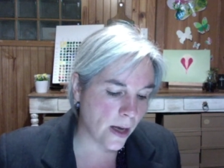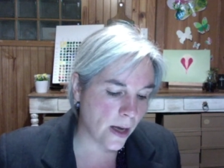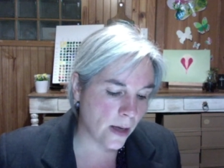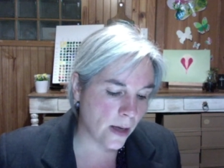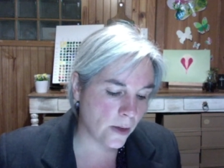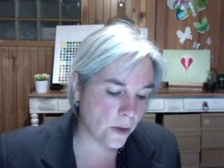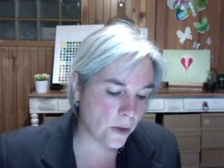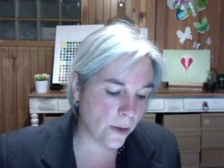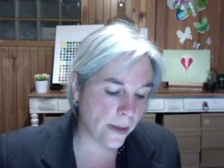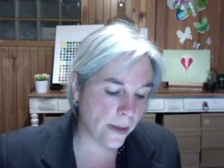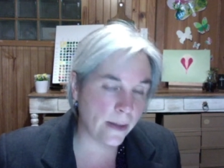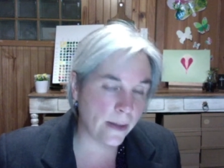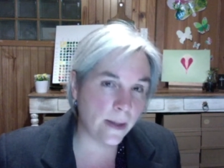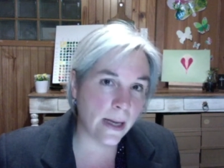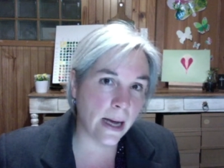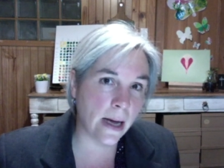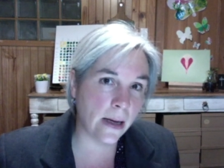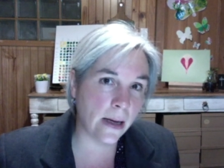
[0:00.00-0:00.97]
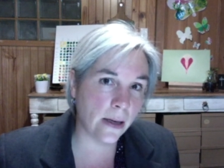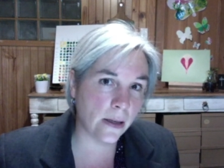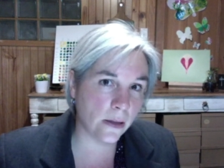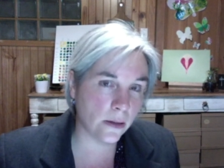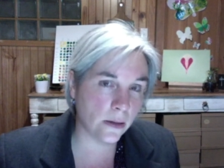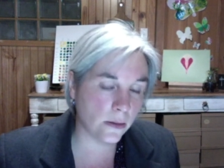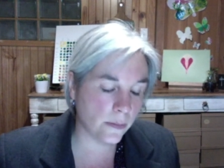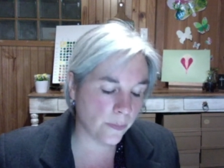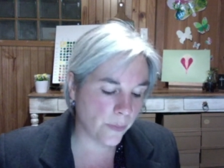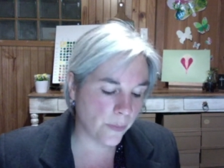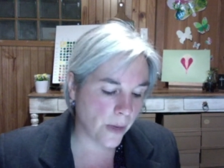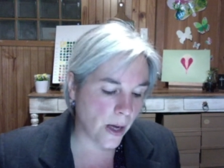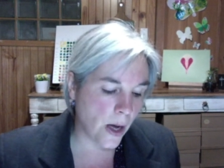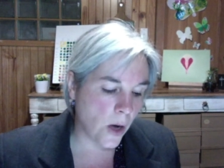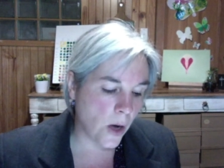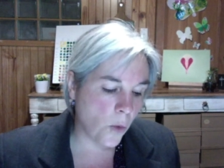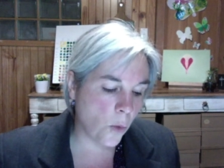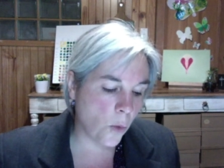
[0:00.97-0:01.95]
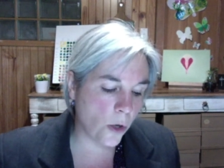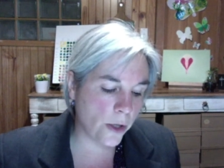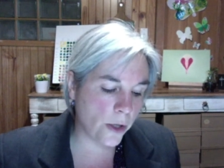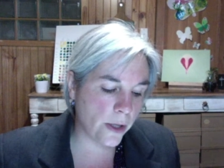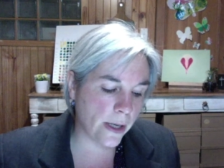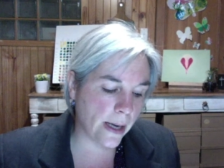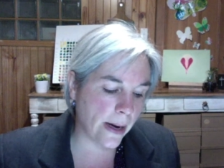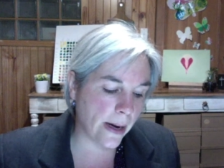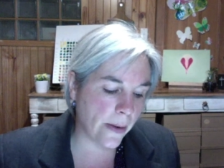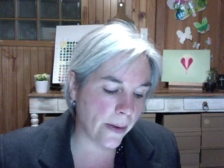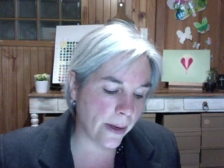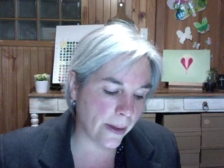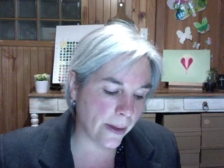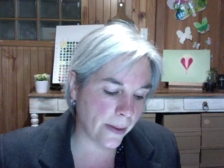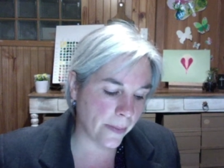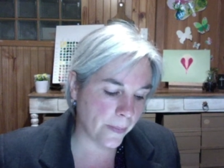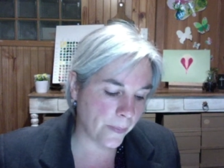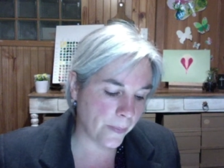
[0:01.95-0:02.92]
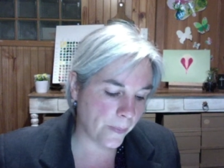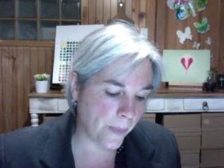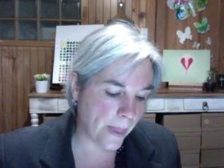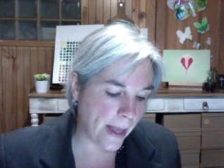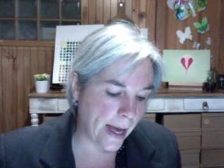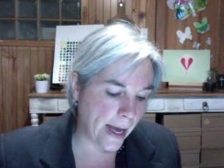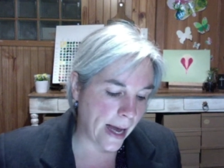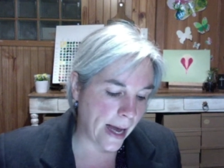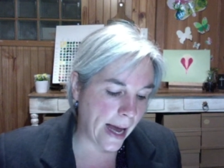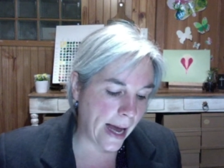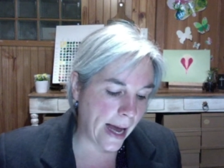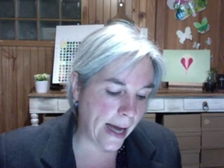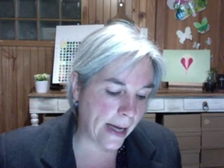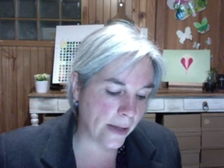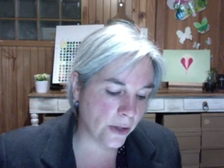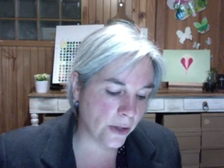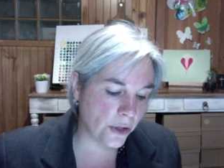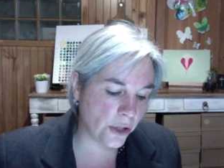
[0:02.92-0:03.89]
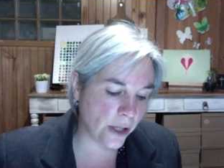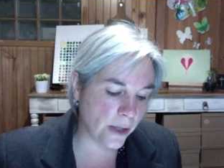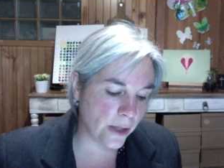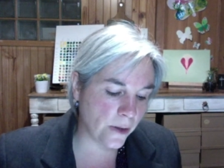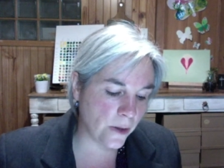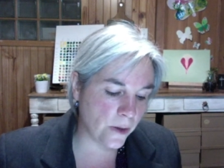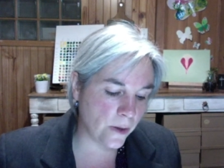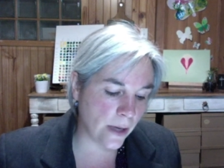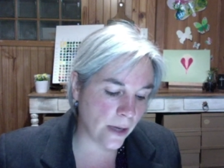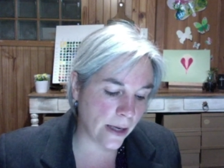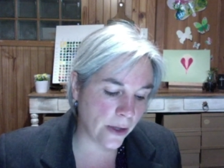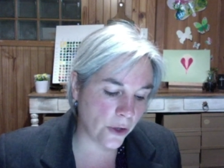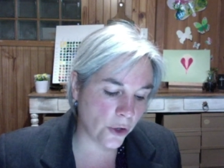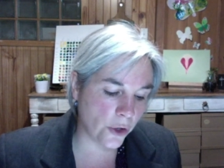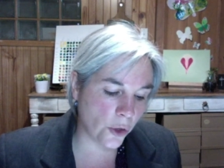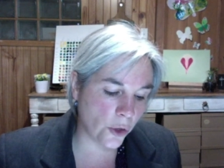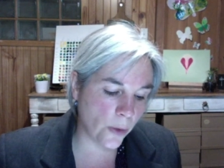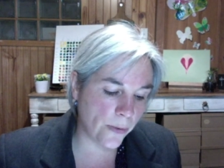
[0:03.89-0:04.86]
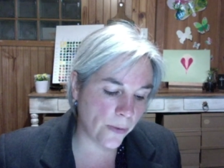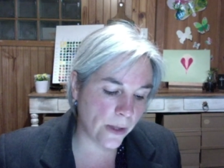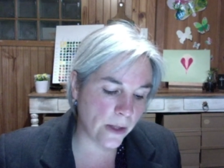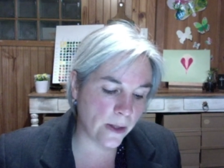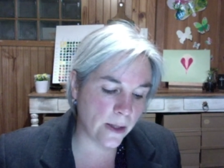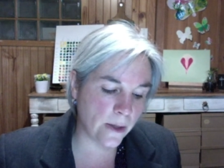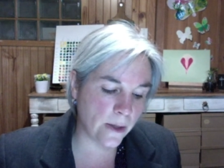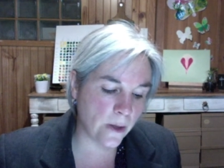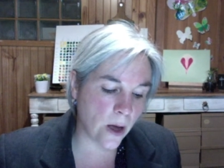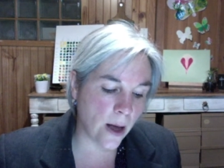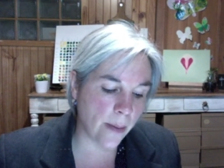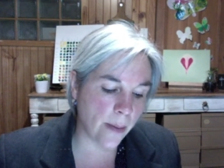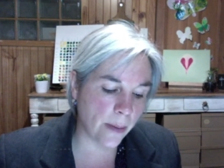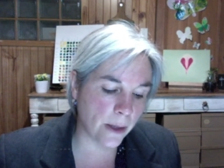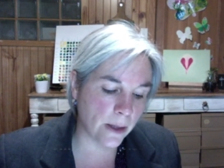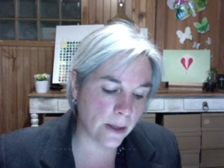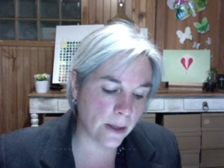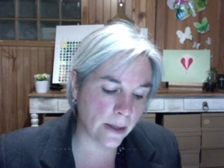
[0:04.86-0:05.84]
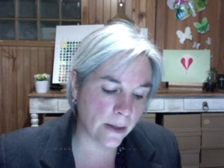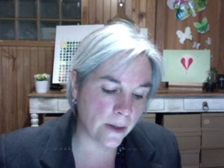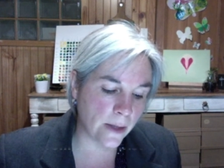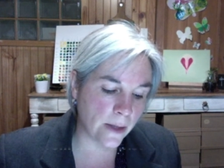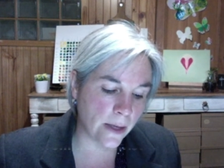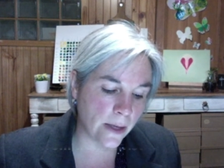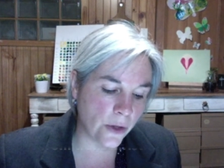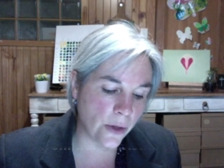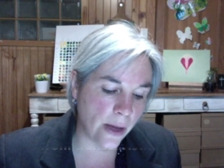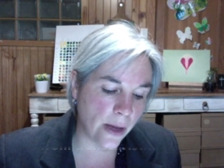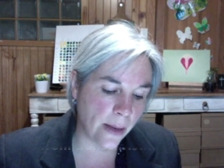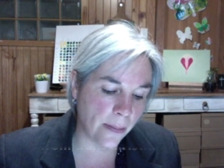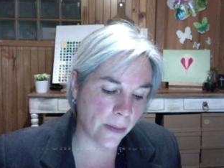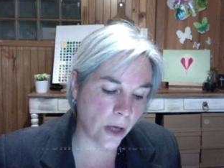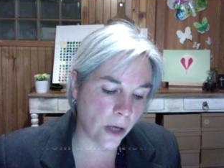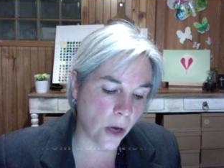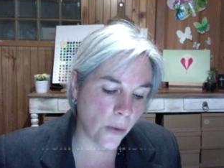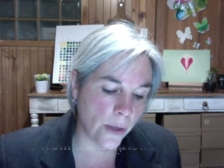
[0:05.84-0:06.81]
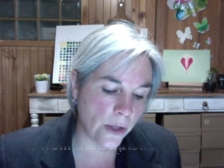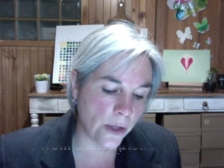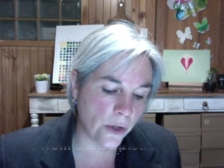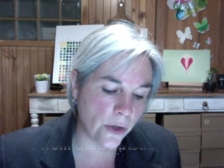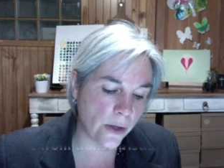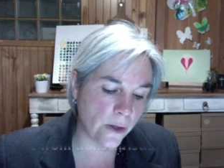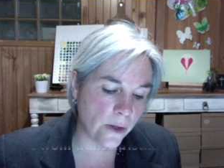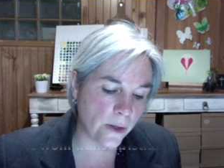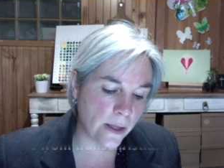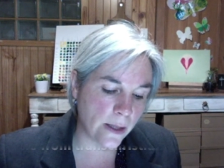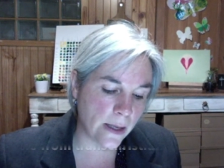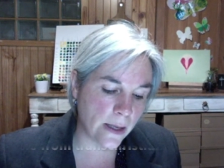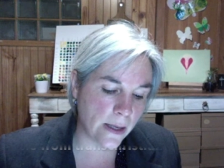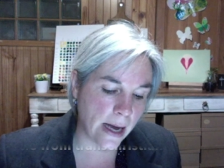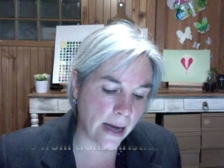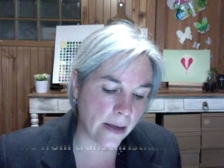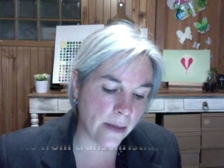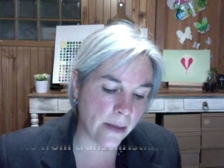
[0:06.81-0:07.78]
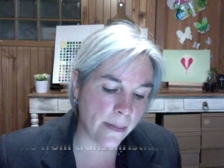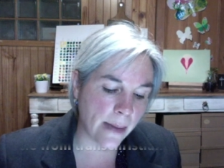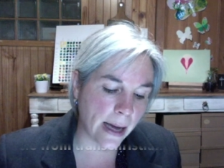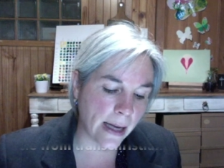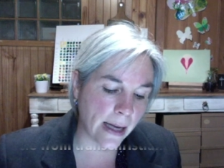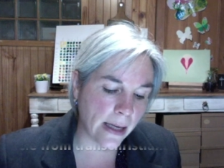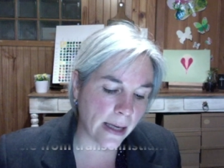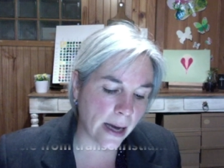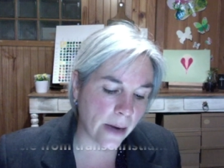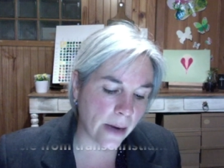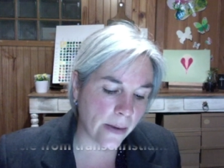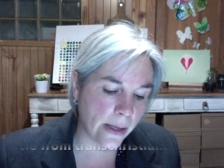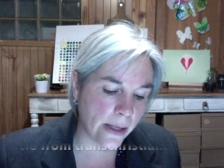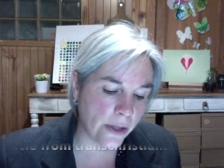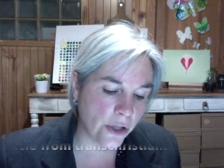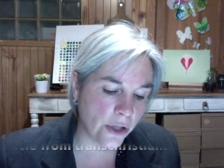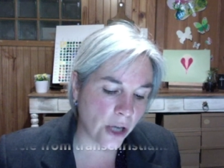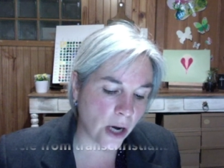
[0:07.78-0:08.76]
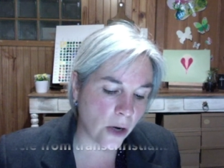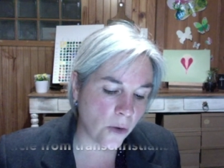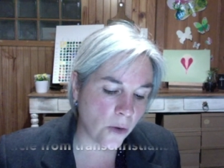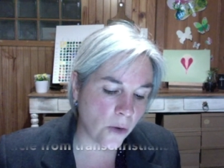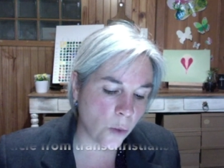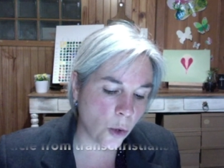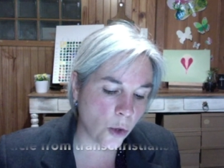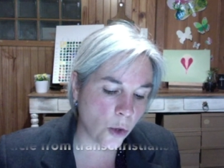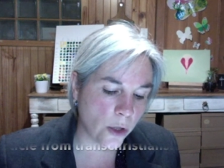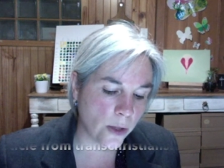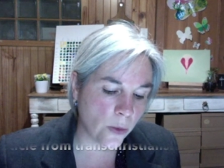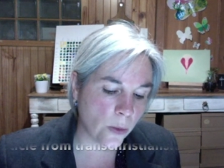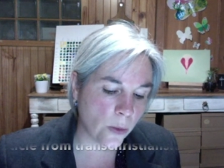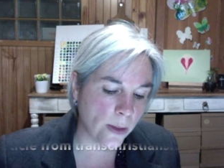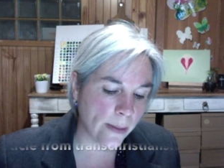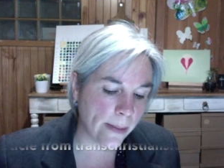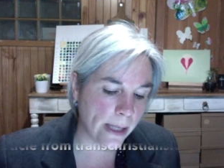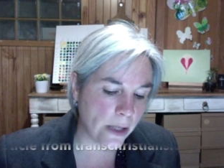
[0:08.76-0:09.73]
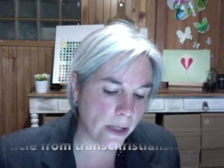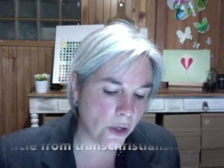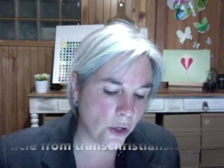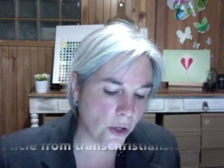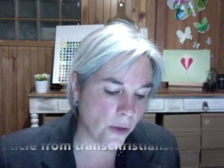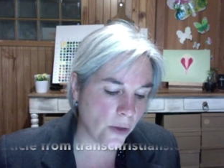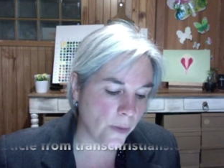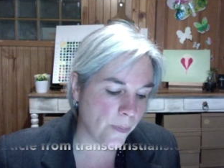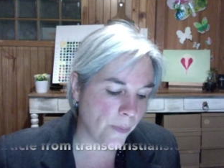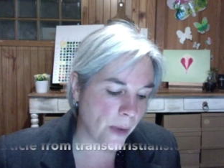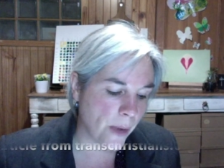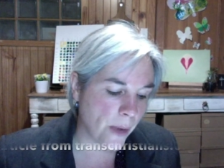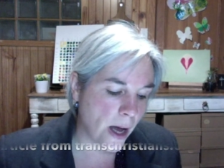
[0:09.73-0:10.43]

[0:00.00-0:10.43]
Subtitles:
So here's the article. Water carrier. And Jesus sent two of his disciples and said to them, "Go into the city, and a man carrying a jar of water will meet you.